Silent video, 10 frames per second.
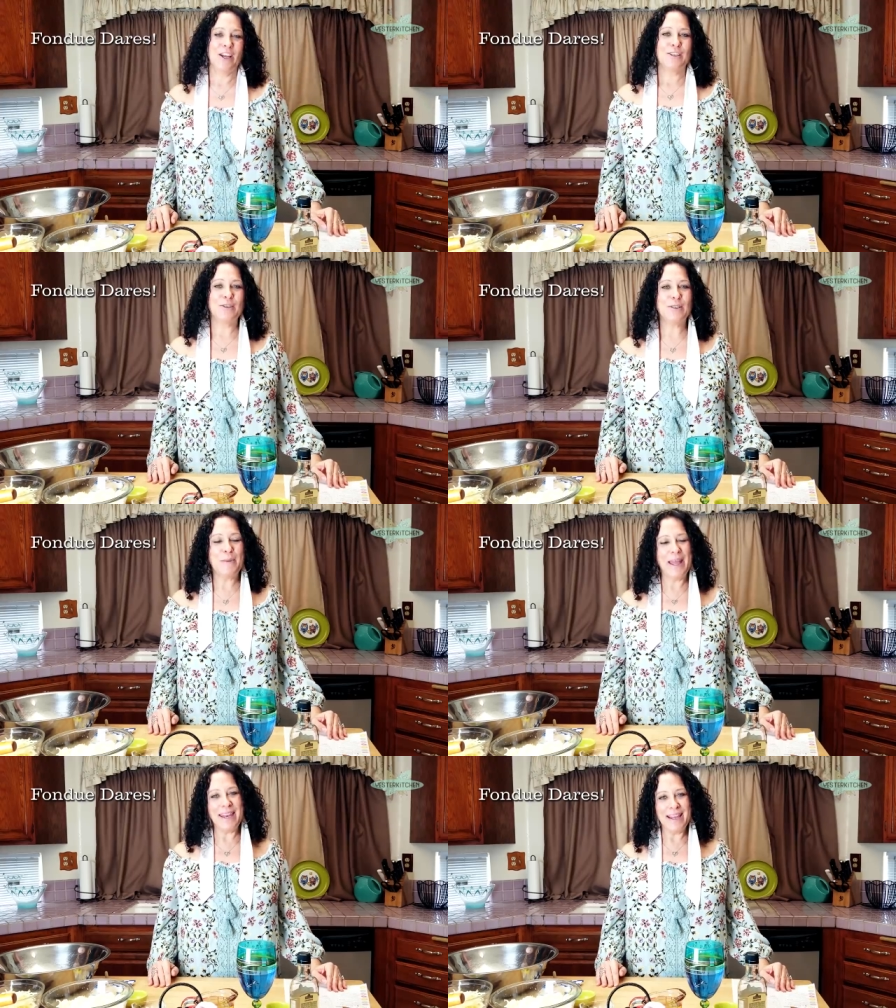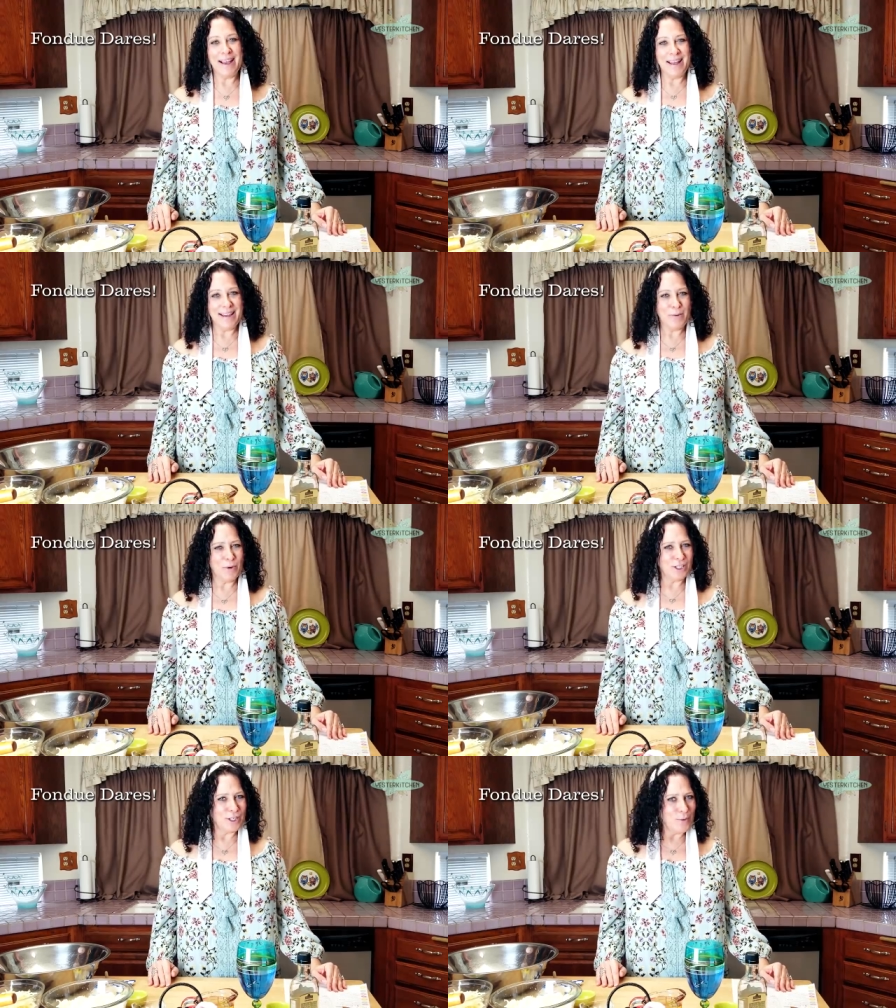So depending on
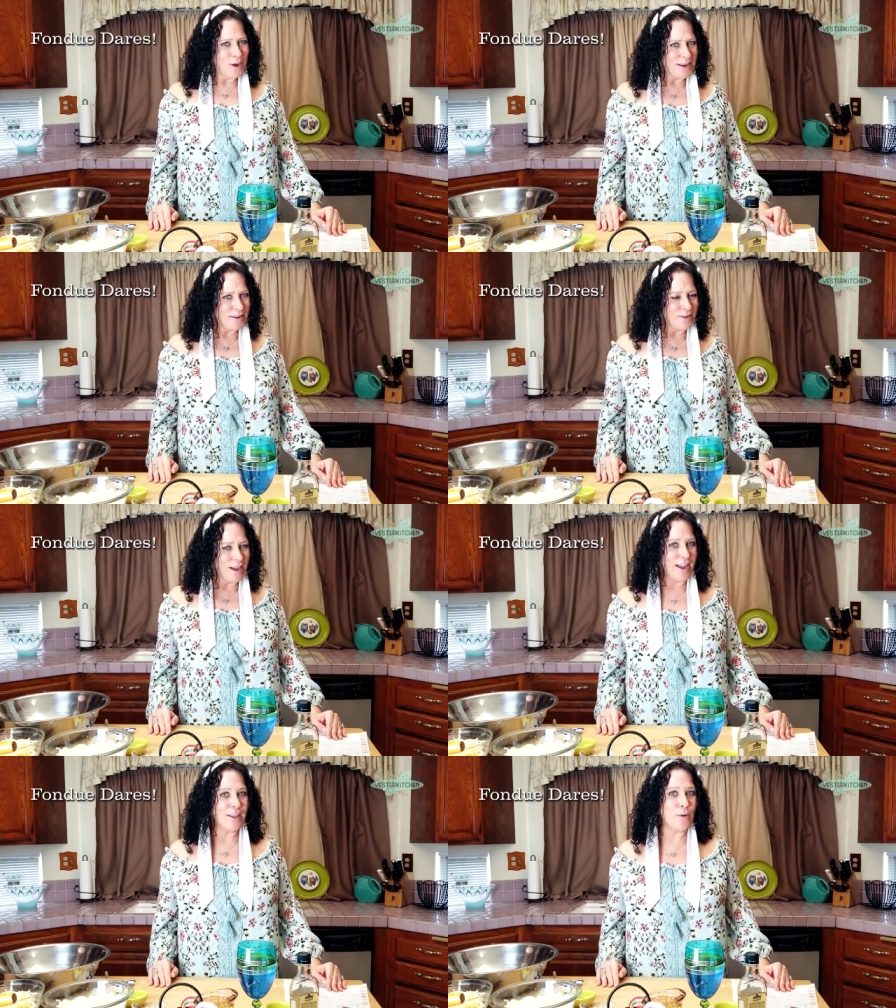what you wanted or not,